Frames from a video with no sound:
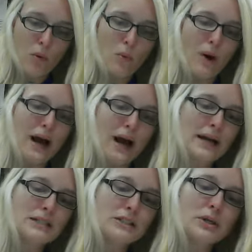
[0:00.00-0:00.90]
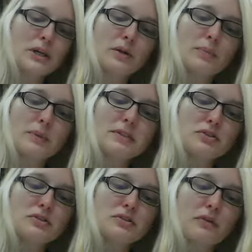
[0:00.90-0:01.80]
Why do killer
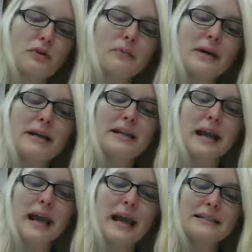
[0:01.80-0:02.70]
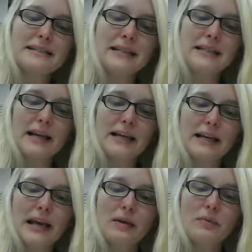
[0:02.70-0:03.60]
blizzards form? In
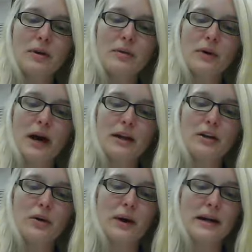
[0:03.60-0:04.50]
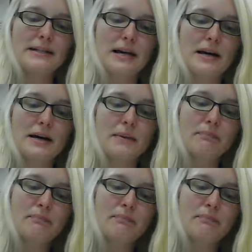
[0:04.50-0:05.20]
1888, people had no idea.